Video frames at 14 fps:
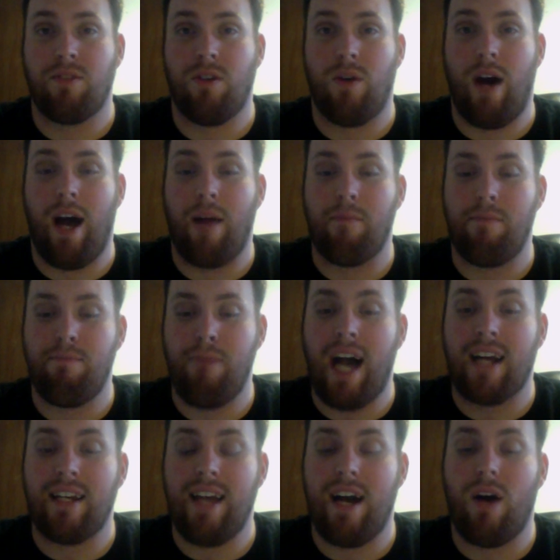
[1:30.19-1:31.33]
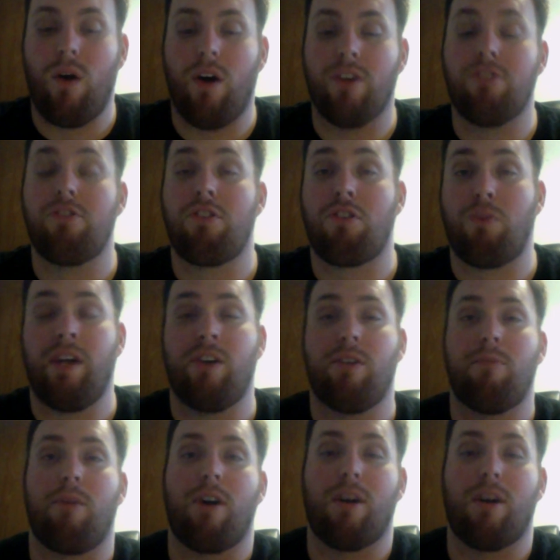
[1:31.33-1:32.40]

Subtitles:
So I'm back now under the 300